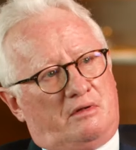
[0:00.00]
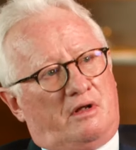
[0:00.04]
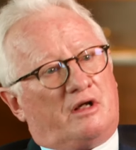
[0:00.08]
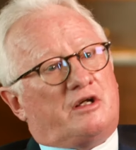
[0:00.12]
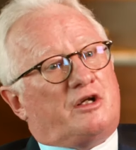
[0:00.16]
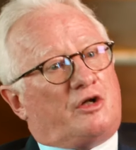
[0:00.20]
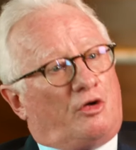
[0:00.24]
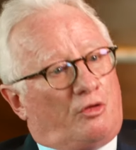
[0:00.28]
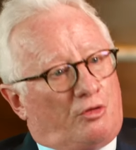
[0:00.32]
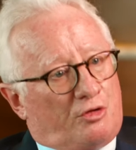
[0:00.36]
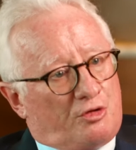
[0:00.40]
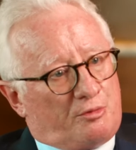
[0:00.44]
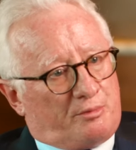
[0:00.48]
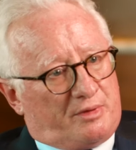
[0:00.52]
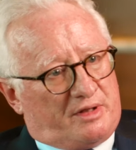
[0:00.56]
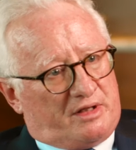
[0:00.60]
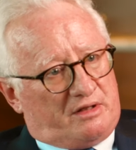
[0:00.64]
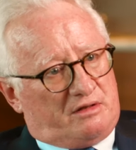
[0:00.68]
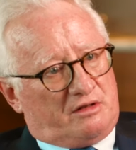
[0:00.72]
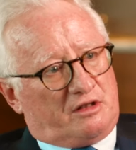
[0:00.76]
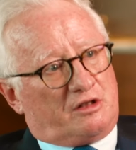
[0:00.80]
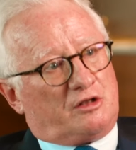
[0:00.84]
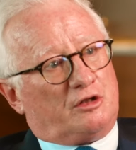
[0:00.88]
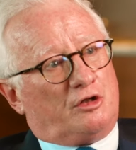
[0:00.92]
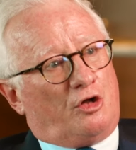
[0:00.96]
economy,
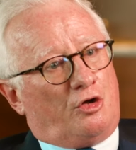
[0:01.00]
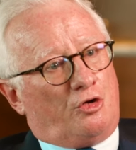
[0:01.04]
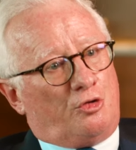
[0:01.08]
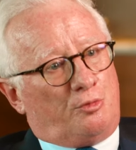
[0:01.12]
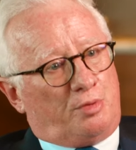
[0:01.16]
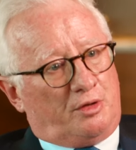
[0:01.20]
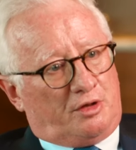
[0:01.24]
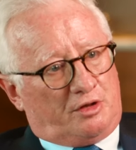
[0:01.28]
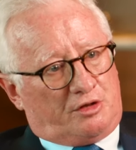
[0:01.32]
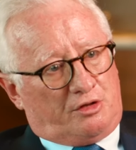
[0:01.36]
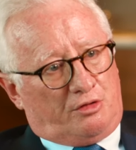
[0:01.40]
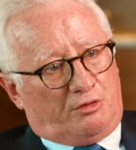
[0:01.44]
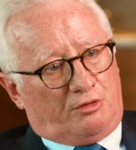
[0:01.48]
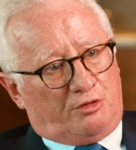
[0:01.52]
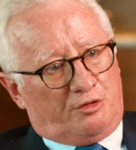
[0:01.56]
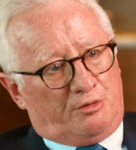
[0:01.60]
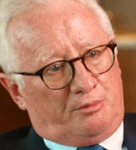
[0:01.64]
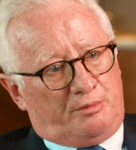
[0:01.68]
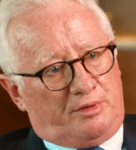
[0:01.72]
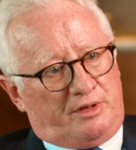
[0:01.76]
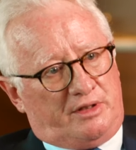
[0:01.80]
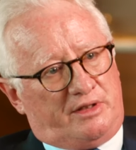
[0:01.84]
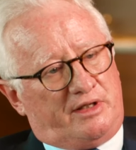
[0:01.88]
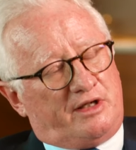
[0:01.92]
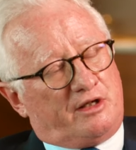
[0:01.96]
the global
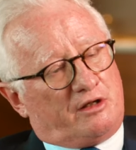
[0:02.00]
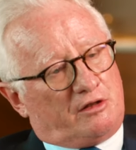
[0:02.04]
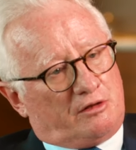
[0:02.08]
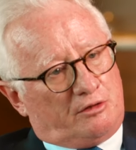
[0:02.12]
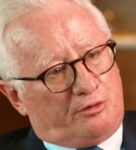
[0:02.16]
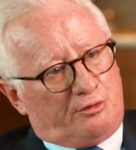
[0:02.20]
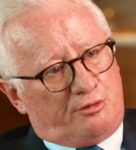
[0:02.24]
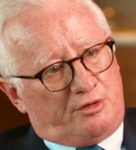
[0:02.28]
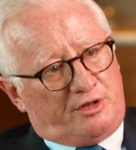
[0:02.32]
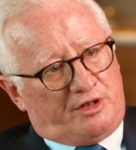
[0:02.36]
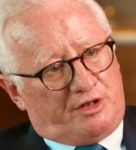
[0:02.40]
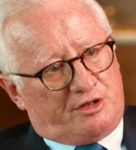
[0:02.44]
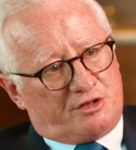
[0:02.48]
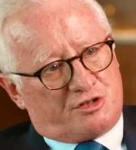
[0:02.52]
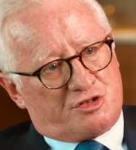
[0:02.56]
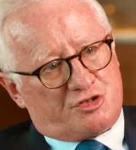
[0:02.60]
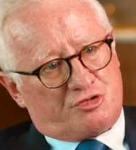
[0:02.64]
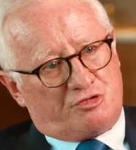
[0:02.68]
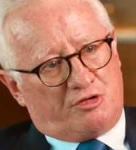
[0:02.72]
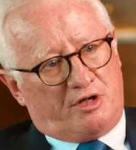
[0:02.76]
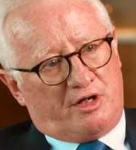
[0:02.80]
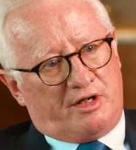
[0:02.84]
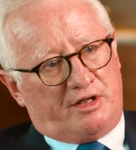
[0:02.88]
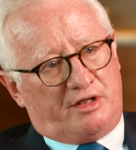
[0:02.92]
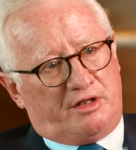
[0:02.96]
economy, including
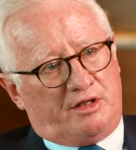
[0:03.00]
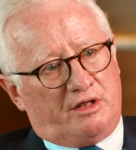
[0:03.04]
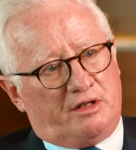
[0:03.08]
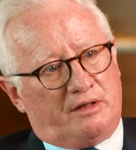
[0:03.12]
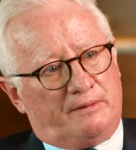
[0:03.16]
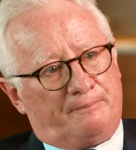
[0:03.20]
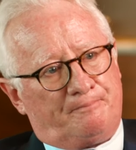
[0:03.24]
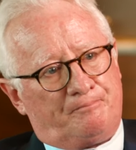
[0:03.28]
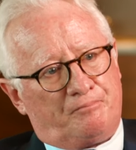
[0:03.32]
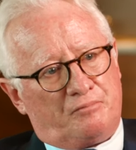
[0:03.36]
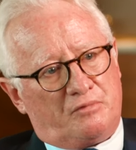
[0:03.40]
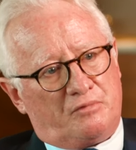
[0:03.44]
Australia,